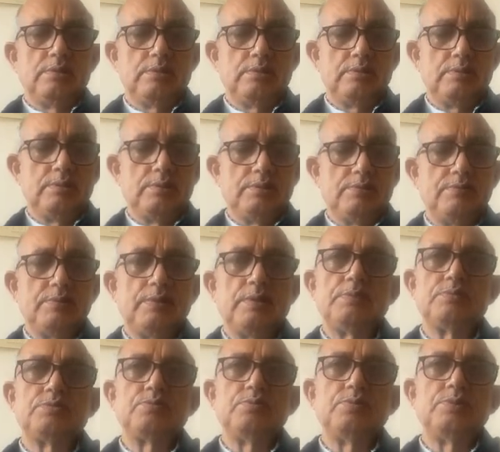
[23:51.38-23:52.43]
the
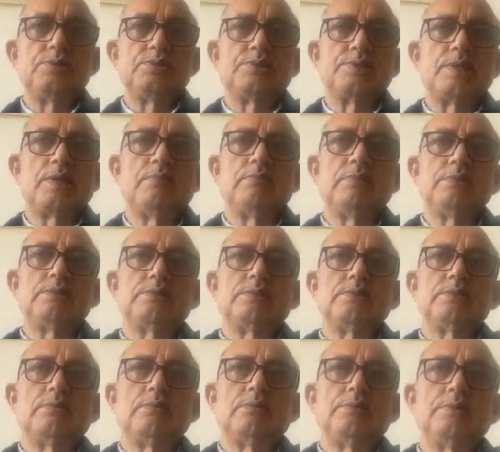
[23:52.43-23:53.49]
waves which
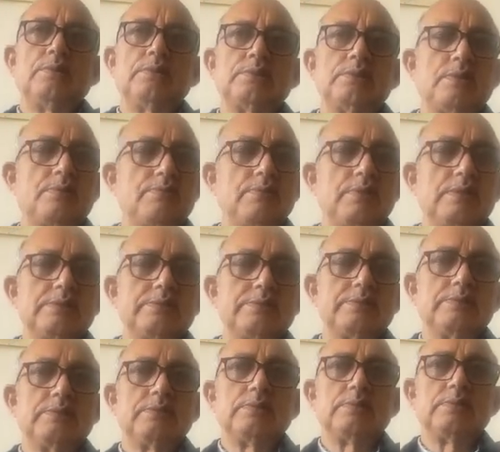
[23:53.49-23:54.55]
travels on the
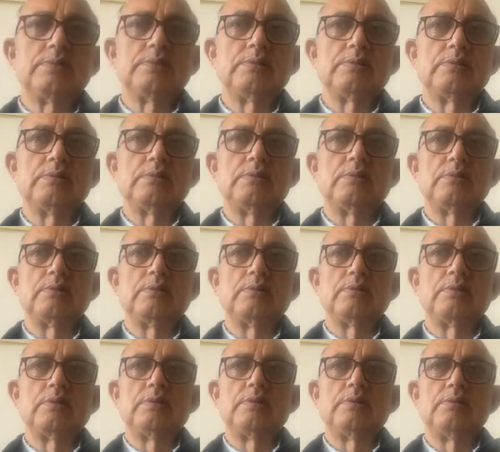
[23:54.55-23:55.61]
surface uh,
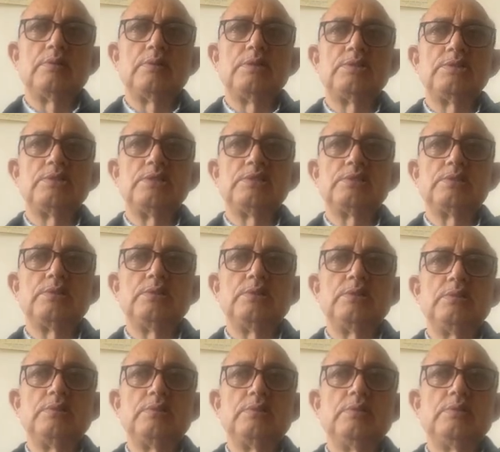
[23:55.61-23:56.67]
and reaches
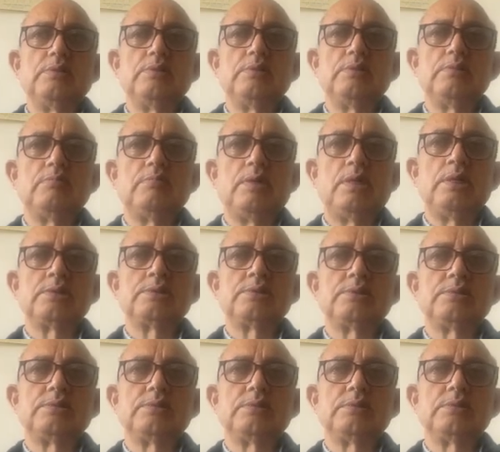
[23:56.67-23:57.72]
the
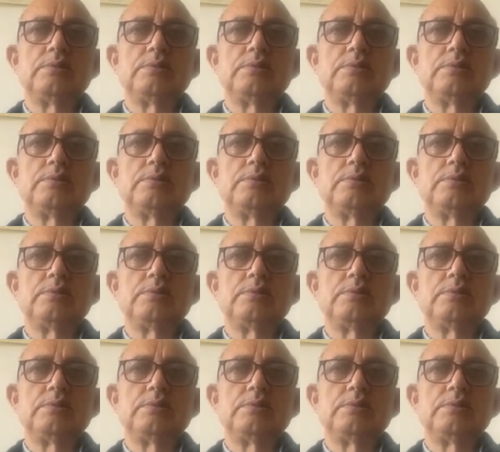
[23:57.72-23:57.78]
masses,